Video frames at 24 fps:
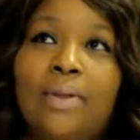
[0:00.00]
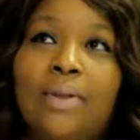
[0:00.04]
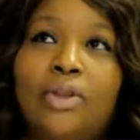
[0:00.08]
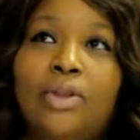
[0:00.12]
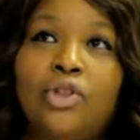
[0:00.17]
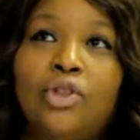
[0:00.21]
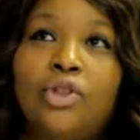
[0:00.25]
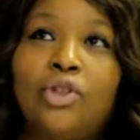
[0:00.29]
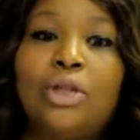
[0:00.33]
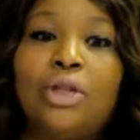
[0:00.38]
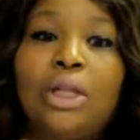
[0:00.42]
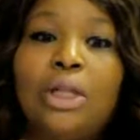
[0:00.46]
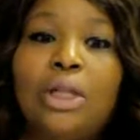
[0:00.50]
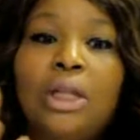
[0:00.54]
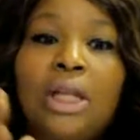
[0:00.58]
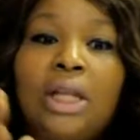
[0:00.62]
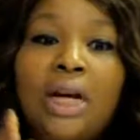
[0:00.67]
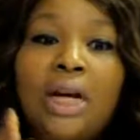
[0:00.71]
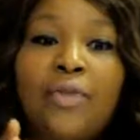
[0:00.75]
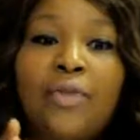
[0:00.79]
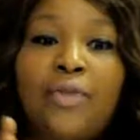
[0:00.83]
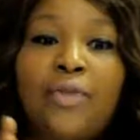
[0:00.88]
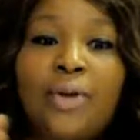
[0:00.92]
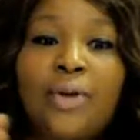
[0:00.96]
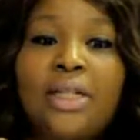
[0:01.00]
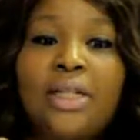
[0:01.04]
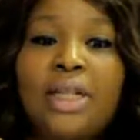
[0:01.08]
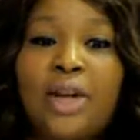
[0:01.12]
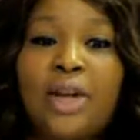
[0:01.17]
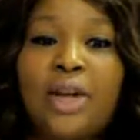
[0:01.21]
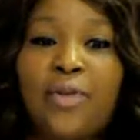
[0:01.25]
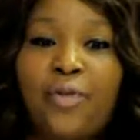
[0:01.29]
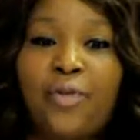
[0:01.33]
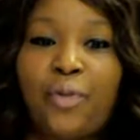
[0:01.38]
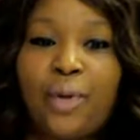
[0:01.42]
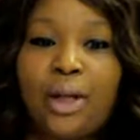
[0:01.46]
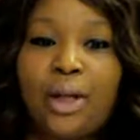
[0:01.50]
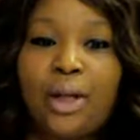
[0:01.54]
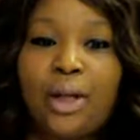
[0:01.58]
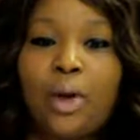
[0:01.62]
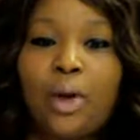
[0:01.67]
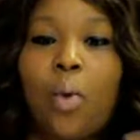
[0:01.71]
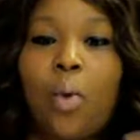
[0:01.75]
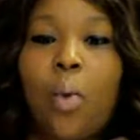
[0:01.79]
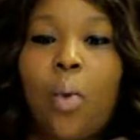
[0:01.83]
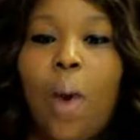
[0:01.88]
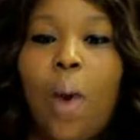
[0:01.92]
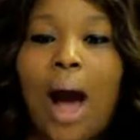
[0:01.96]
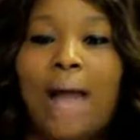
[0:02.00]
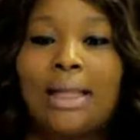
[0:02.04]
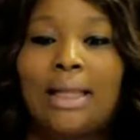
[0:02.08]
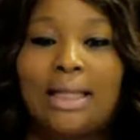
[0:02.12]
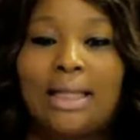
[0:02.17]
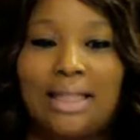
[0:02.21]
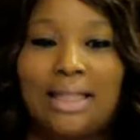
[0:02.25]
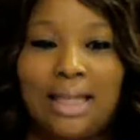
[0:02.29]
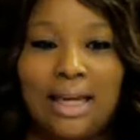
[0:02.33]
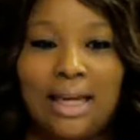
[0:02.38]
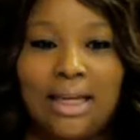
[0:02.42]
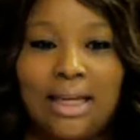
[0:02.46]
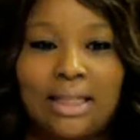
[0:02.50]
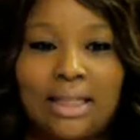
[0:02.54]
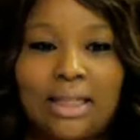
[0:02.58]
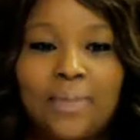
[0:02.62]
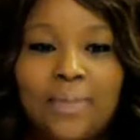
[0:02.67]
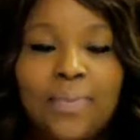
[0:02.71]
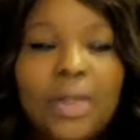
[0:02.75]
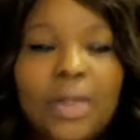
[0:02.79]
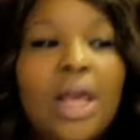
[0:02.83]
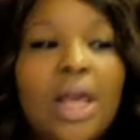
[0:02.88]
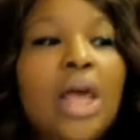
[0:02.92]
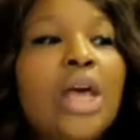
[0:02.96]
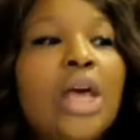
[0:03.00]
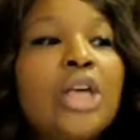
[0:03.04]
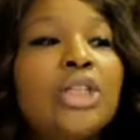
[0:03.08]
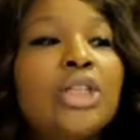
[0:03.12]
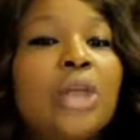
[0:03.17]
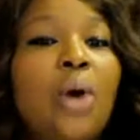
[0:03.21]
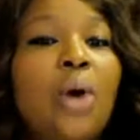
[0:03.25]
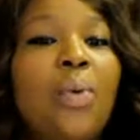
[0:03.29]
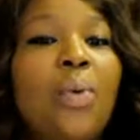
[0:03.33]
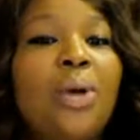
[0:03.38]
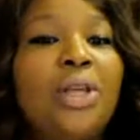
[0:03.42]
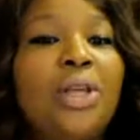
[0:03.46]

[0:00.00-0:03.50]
look for different qualities. So when you